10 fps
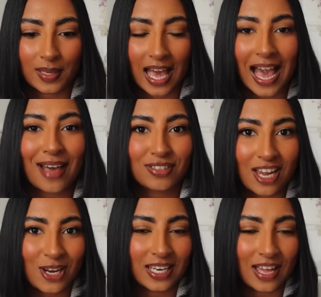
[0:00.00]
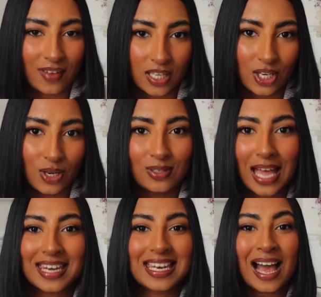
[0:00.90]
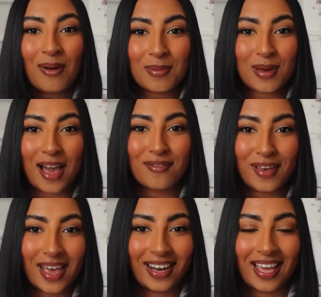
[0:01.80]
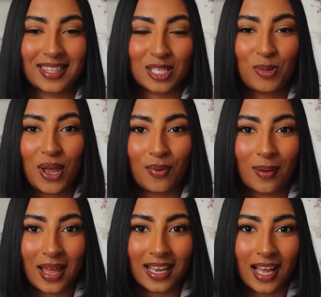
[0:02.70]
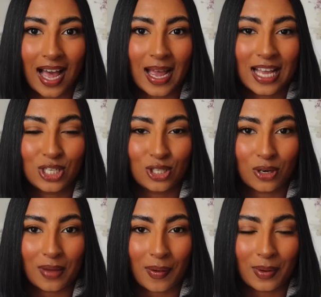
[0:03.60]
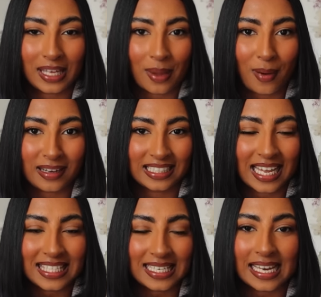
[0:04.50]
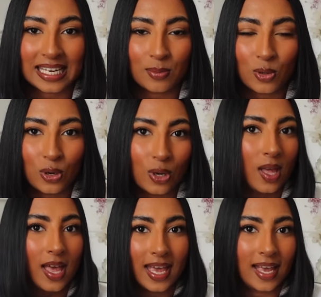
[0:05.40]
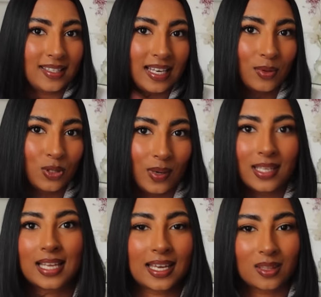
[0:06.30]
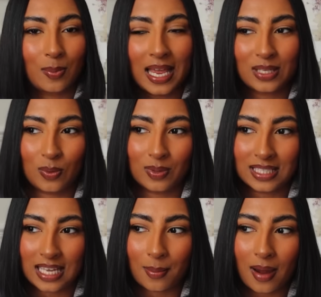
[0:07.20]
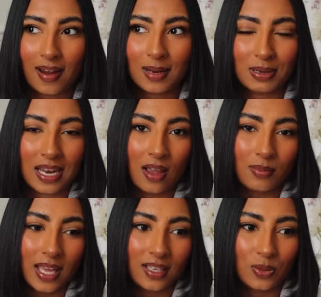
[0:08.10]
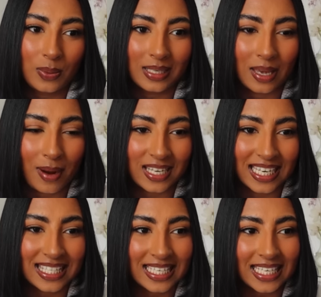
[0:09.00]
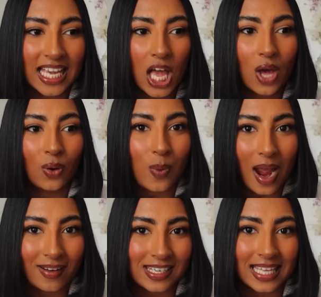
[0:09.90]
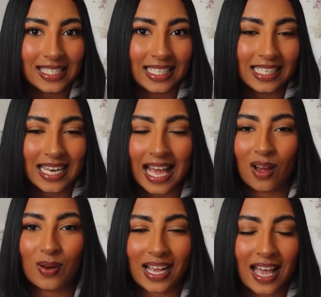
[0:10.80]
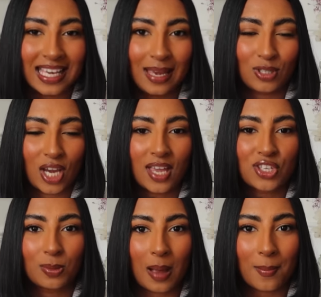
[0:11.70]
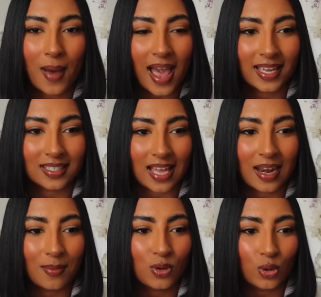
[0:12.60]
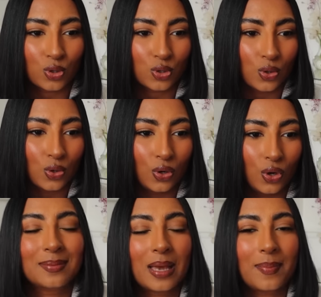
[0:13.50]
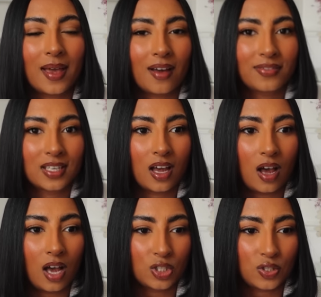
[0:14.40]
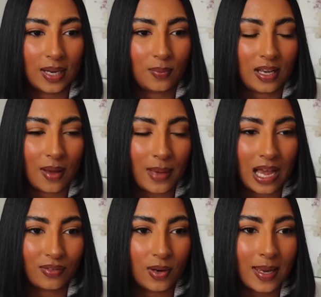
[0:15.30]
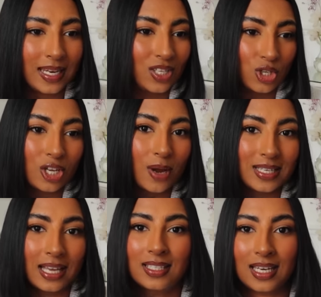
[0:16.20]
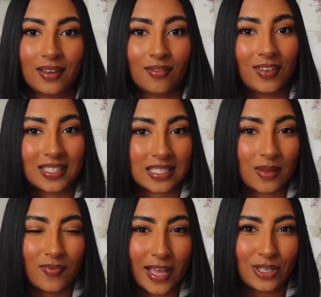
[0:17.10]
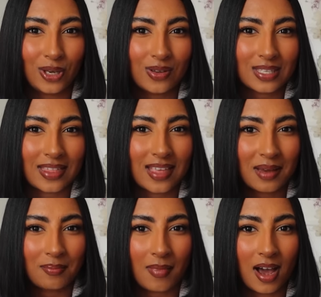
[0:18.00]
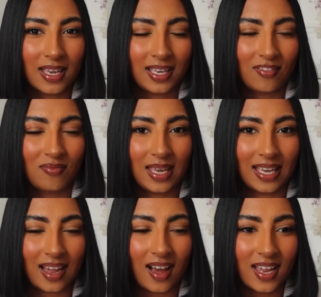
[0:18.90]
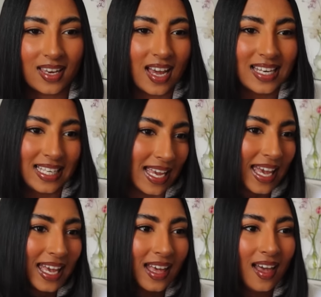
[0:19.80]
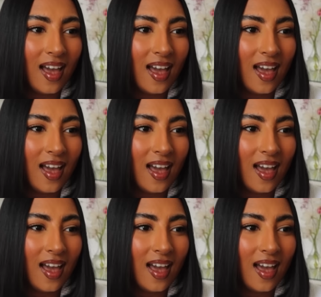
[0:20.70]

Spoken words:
But yeah, I have started looking at venues, and now I've hit like this point where I'm like, I actually don't know if I want to get married in Italy anymore. Italy was always like the place we wanted to get married, but now I'm like, do we want to get married in Italy? Where in Italy now? Like, I keep changing my mind and I'm not sure. So maybe after our trip we come back from, I need to just go to Italy, visit some venues, and that might give me an idea.